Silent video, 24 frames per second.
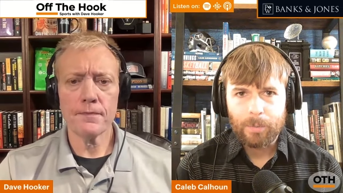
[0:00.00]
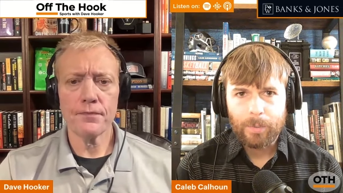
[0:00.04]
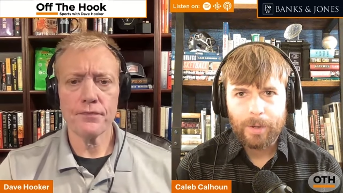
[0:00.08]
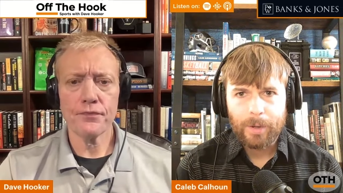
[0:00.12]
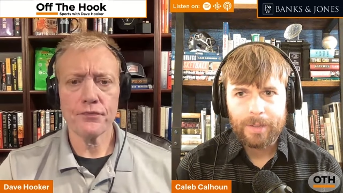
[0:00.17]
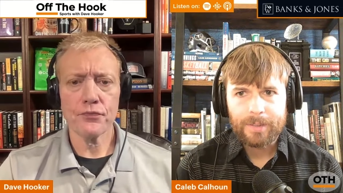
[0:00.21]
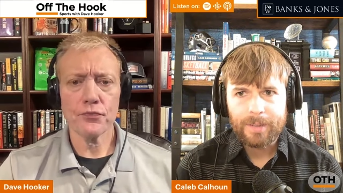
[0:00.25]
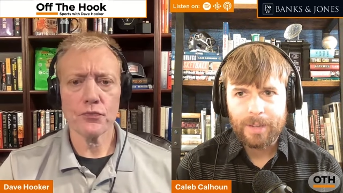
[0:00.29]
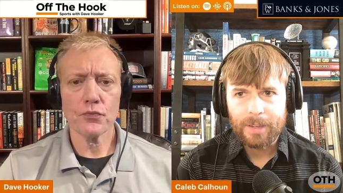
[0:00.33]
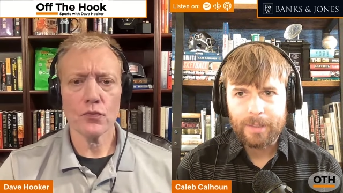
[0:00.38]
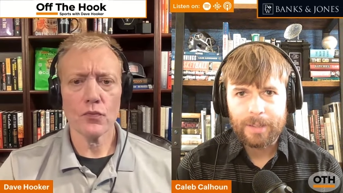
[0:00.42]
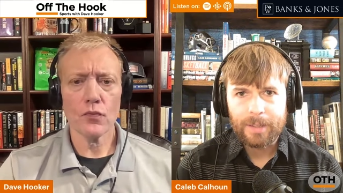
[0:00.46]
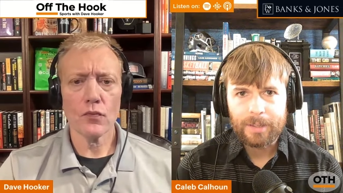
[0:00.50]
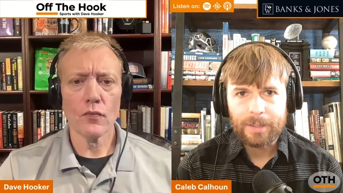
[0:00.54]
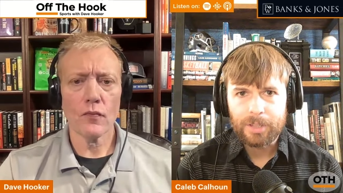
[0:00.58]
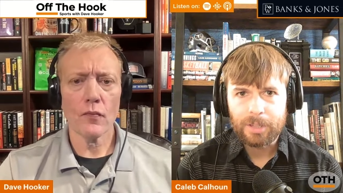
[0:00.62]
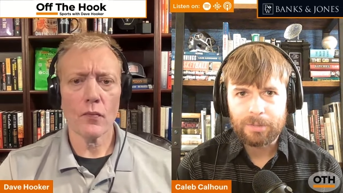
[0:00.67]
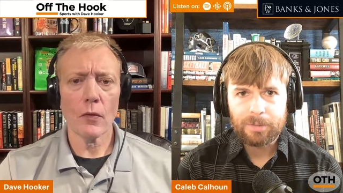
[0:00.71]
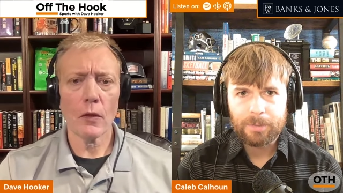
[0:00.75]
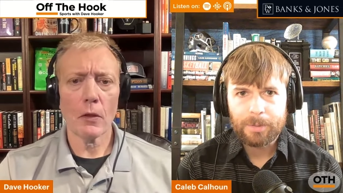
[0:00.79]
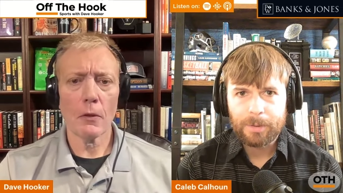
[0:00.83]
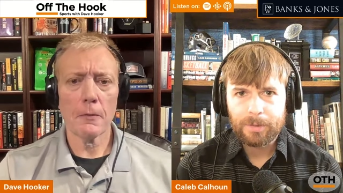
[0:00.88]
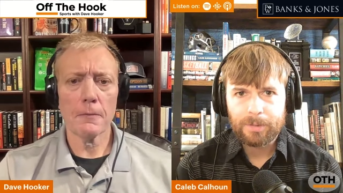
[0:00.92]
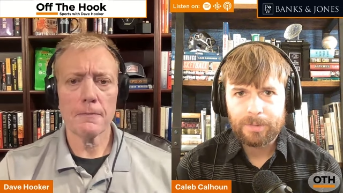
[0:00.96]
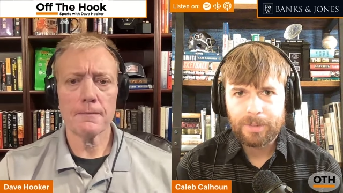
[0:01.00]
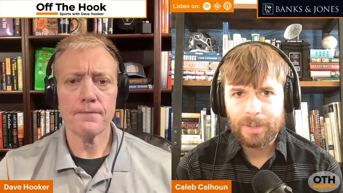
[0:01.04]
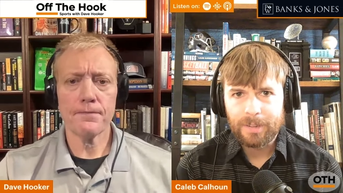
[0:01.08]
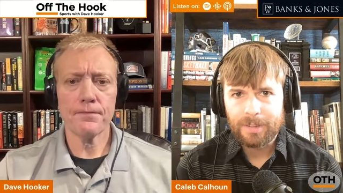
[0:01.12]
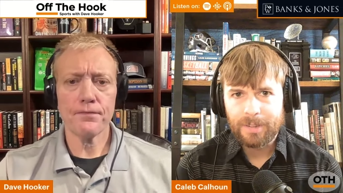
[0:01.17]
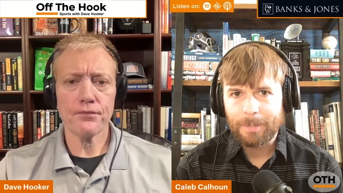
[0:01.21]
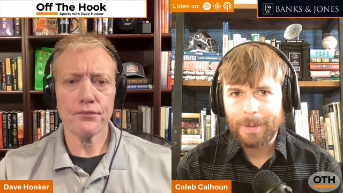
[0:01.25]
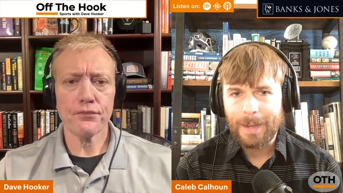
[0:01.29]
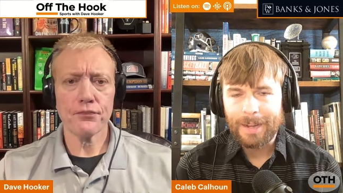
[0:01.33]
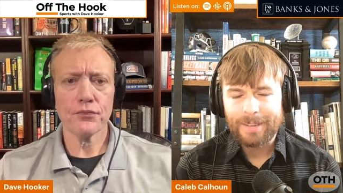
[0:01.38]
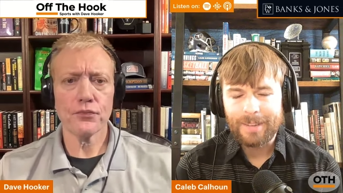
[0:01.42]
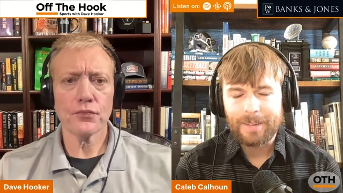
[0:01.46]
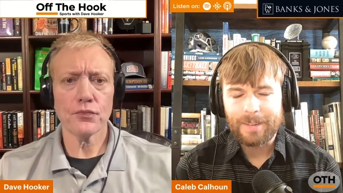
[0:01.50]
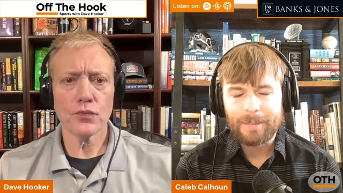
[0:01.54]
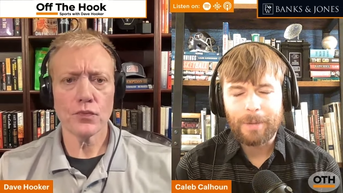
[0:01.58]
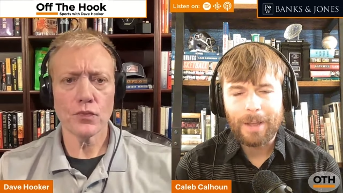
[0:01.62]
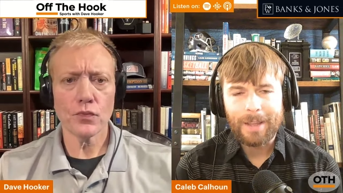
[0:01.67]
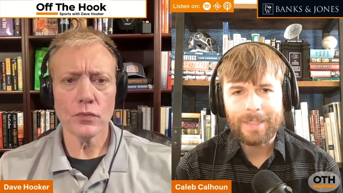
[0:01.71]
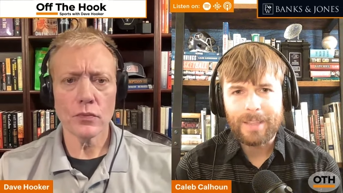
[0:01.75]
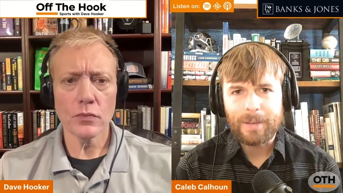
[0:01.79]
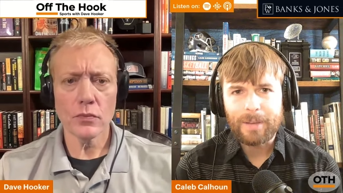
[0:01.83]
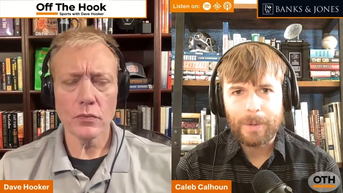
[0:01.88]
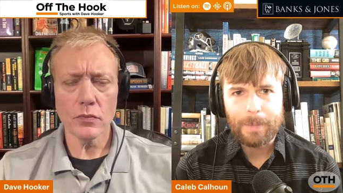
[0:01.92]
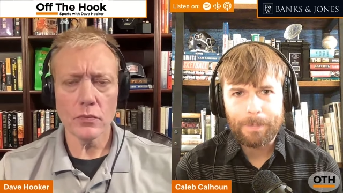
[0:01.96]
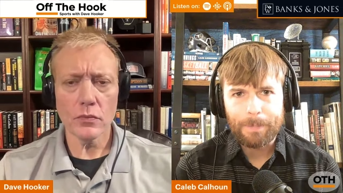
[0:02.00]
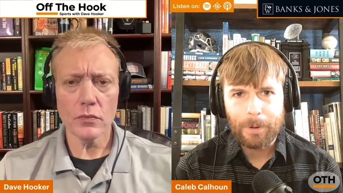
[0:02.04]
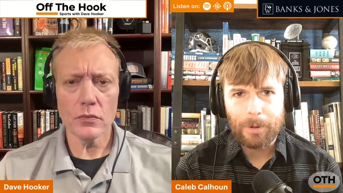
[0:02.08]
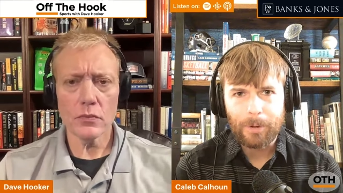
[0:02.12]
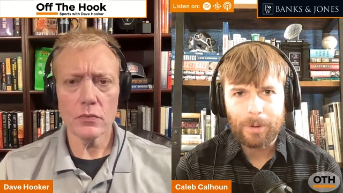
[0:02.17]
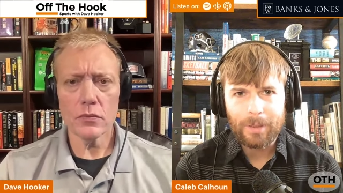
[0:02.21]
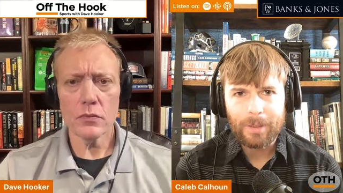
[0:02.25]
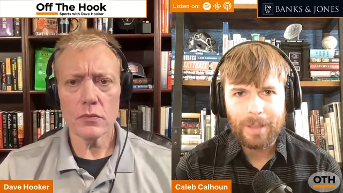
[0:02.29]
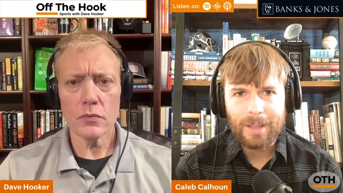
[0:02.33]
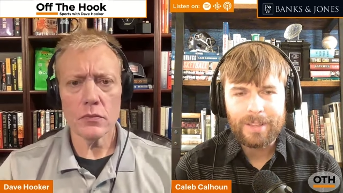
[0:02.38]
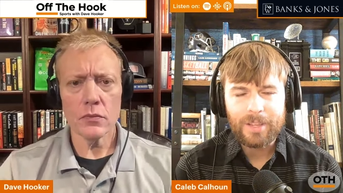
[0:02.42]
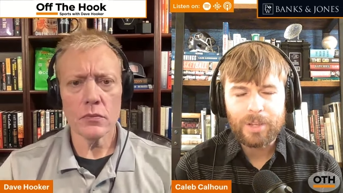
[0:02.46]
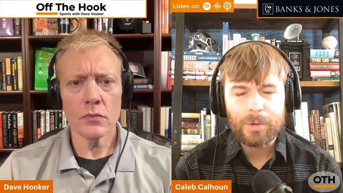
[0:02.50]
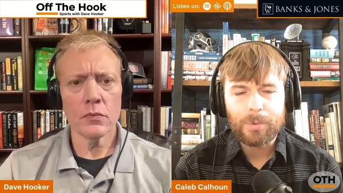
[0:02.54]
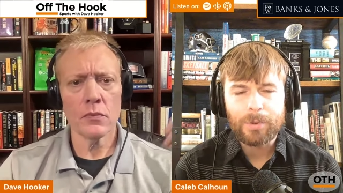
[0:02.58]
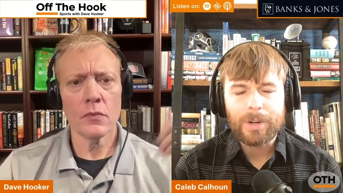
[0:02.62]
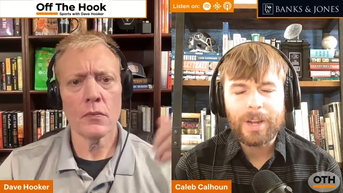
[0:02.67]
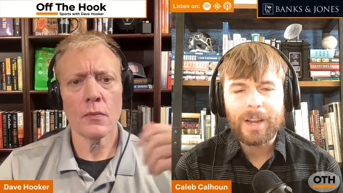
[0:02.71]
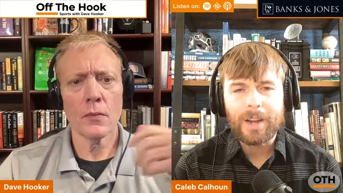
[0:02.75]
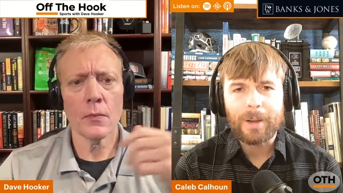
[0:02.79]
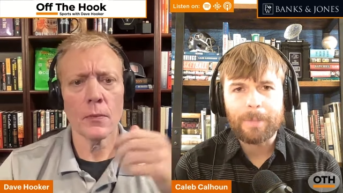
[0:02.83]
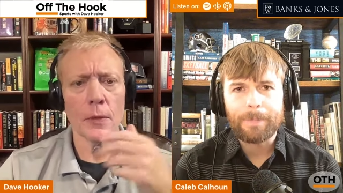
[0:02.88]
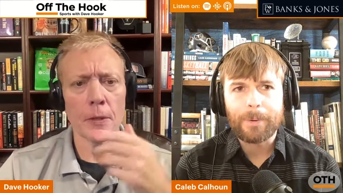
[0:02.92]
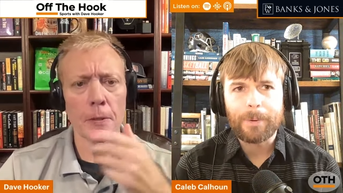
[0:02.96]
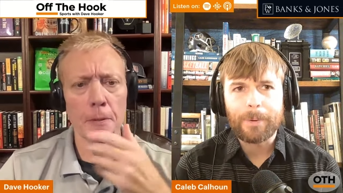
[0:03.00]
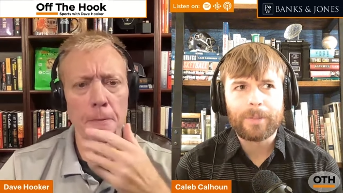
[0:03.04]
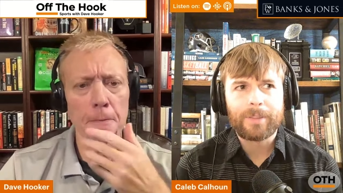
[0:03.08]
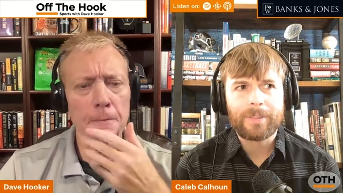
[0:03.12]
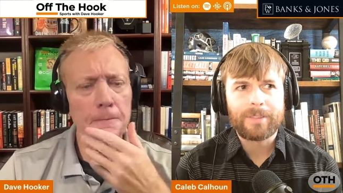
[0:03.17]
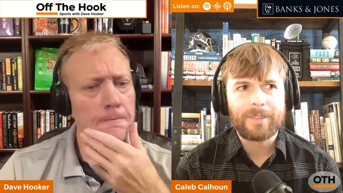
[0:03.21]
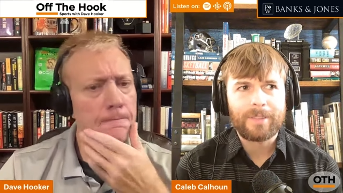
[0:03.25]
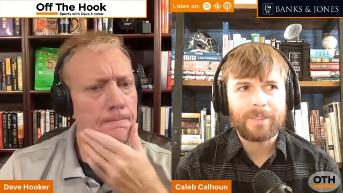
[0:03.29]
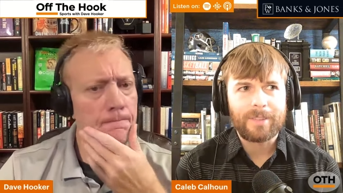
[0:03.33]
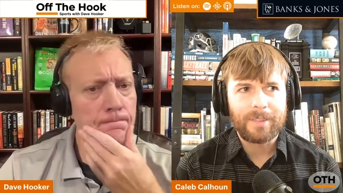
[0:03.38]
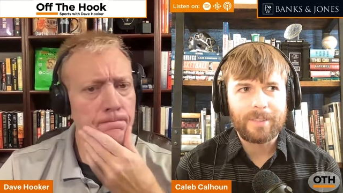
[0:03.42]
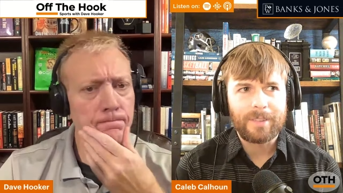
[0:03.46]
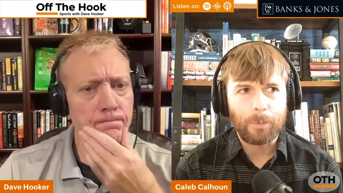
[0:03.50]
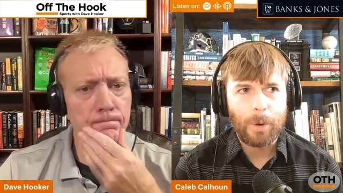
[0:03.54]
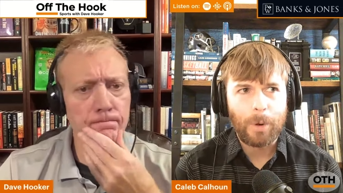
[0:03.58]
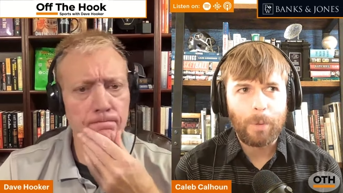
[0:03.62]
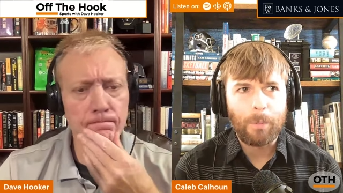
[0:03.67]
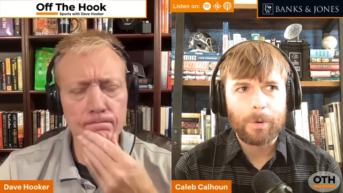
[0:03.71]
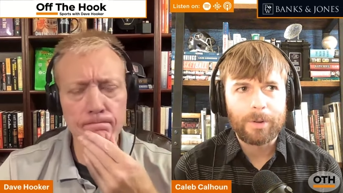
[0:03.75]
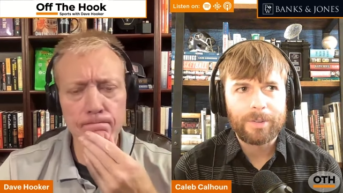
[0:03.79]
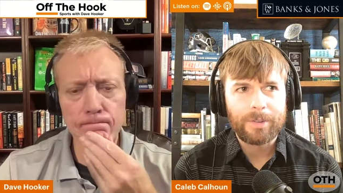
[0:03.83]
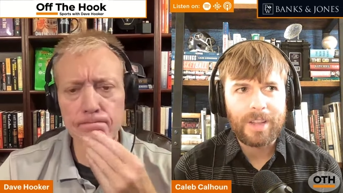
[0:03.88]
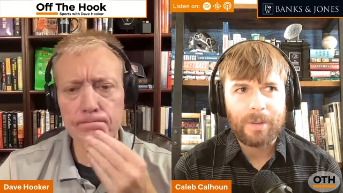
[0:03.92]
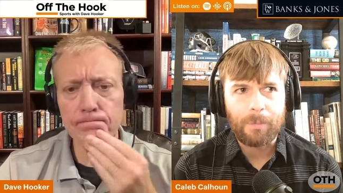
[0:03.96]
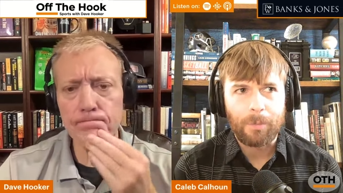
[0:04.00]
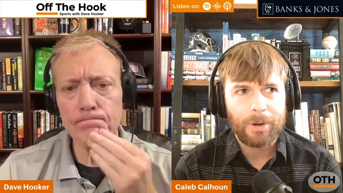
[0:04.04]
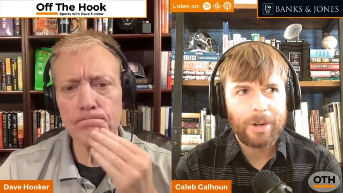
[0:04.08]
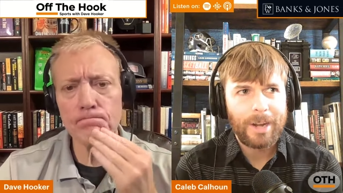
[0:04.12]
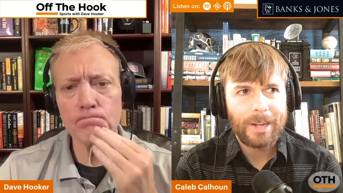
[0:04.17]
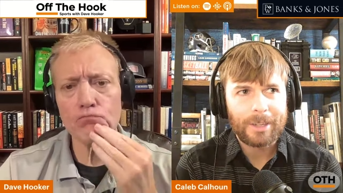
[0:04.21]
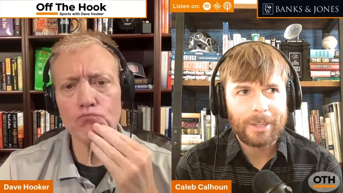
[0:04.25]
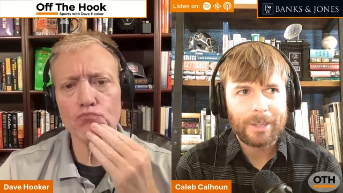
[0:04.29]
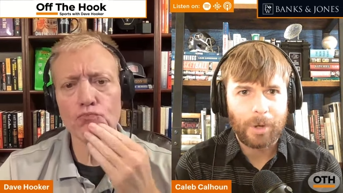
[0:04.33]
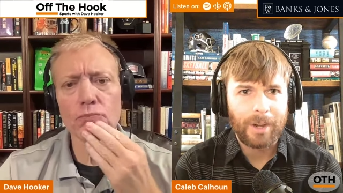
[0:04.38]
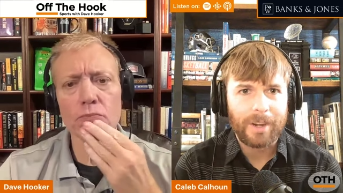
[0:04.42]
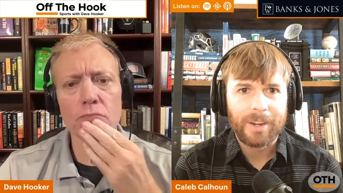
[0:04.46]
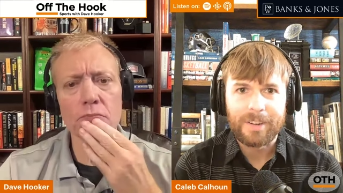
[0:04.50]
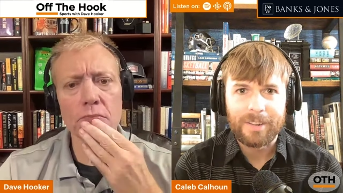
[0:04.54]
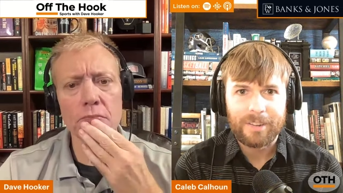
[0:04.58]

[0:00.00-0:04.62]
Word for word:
Speaker 1: West. I think James Pearce does impact, and I think we both, I think you and I are both what we're saying. We're not trying to